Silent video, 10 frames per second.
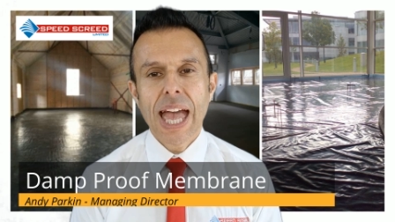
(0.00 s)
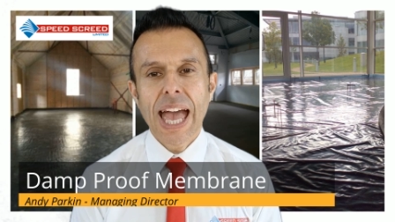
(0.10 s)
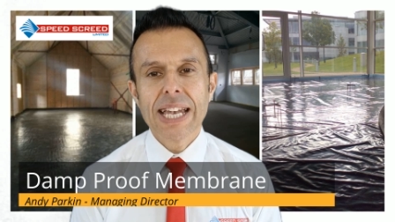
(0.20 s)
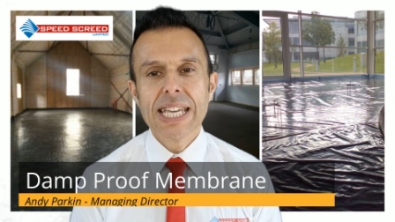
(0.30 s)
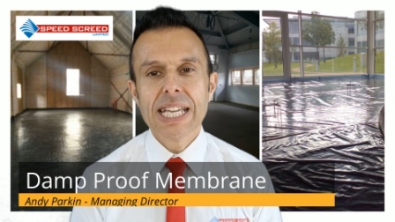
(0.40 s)

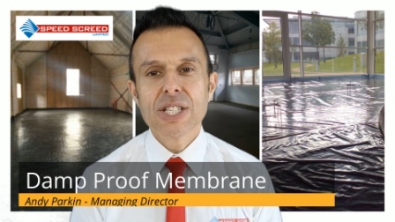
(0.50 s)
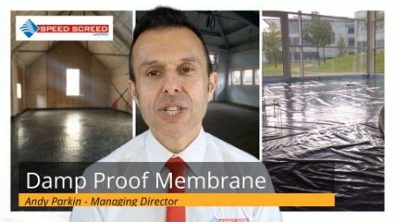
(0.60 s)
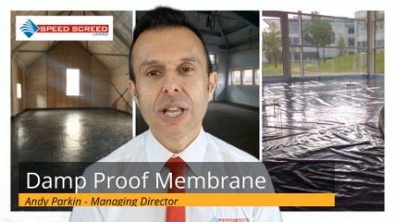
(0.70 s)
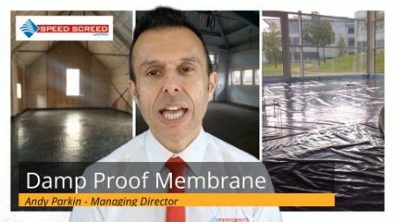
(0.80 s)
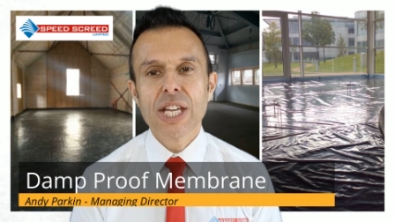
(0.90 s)
Any
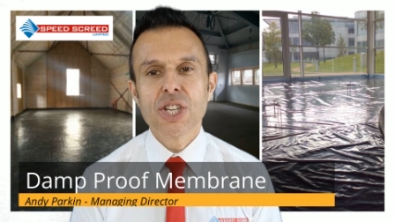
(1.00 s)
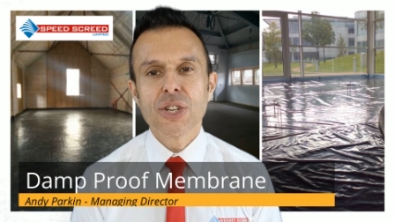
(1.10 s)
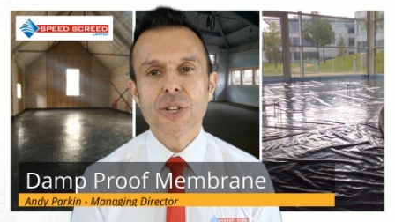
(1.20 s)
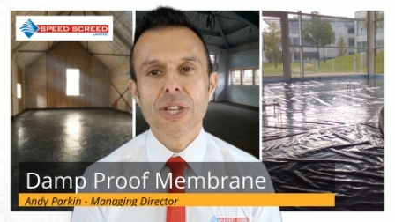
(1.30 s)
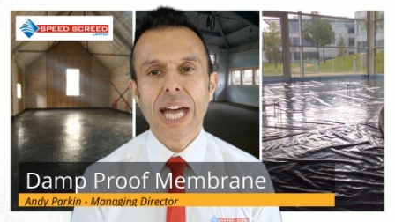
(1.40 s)

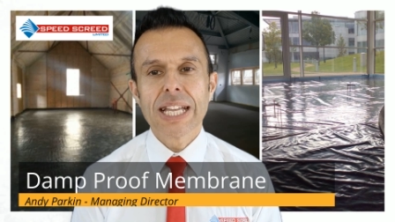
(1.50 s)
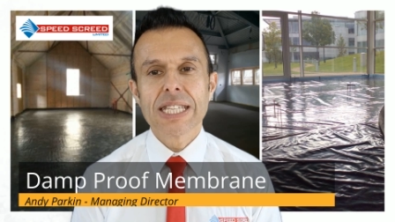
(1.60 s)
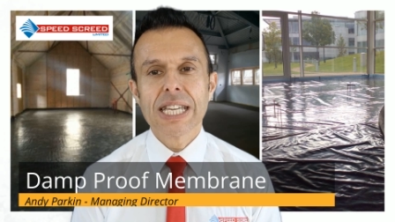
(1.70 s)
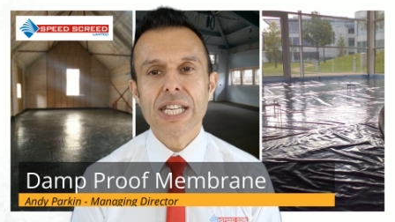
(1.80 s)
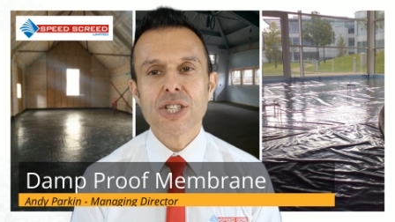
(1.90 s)
insulation
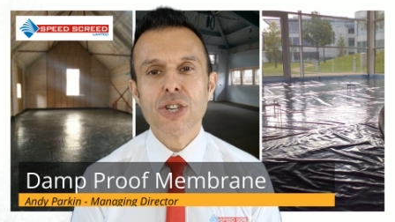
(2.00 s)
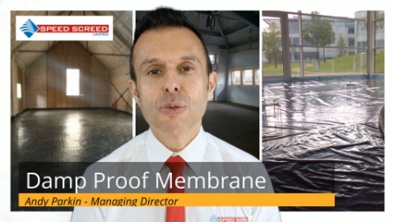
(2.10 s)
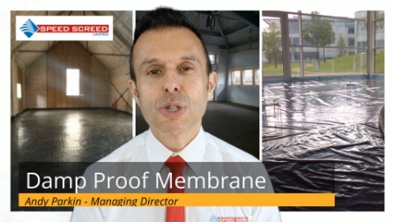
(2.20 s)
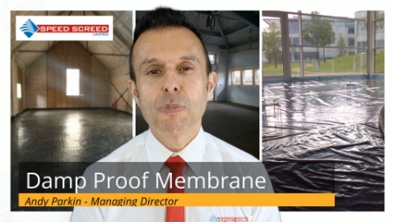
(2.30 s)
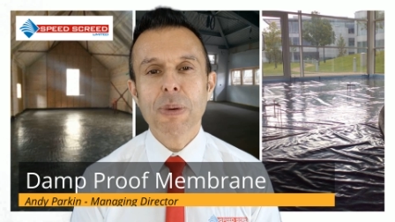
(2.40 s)
that is
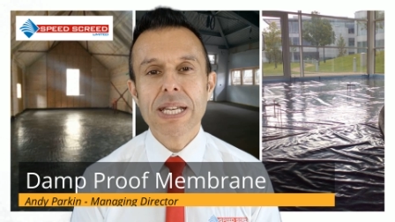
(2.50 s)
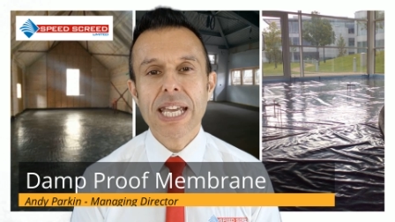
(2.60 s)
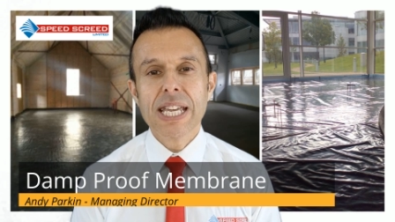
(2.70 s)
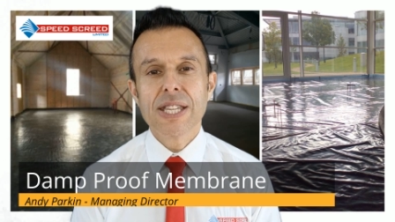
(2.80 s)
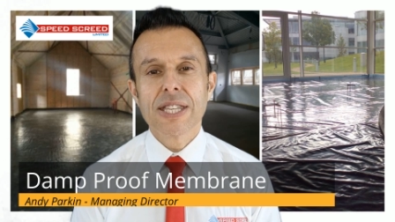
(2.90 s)
used
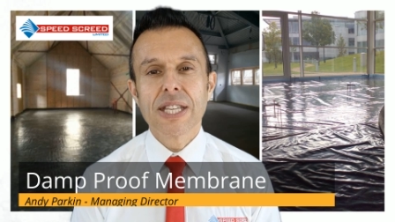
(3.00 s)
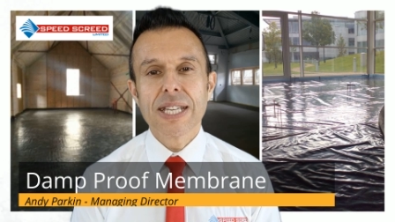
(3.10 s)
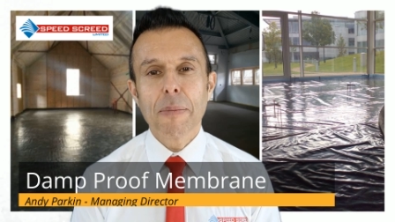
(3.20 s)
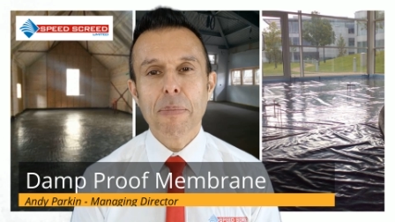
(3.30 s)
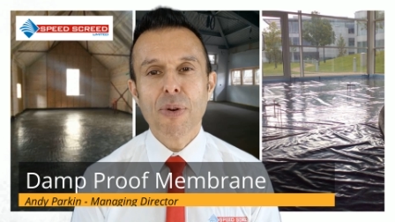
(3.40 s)
beneath the
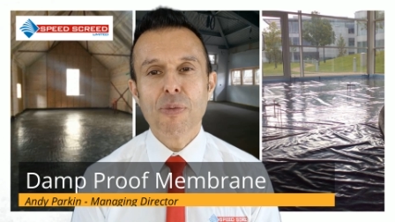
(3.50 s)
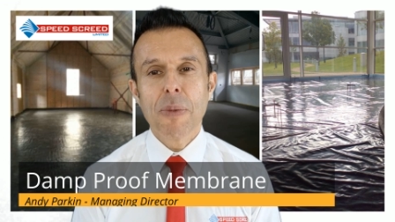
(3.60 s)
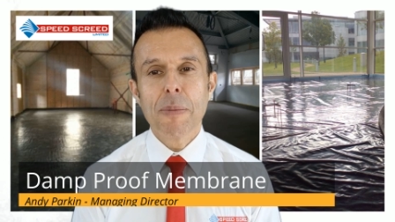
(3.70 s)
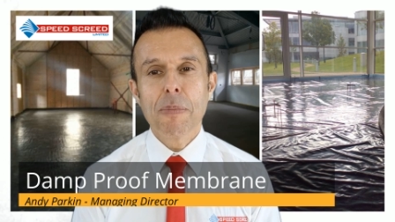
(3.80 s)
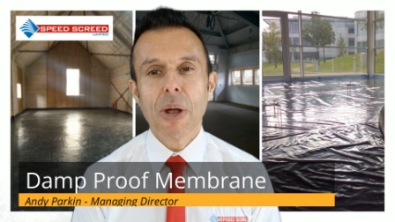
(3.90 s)
damp-proof
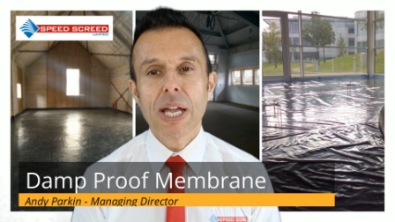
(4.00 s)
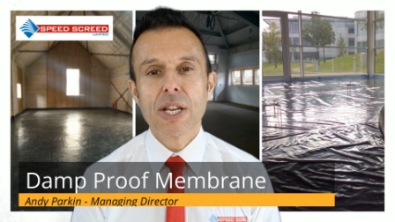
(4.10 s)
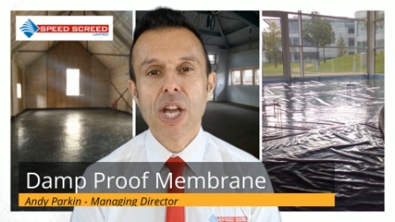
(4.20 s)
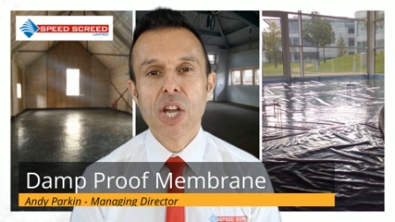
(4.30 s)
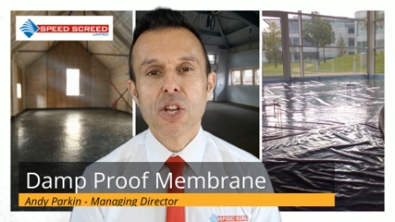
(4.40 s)
membrane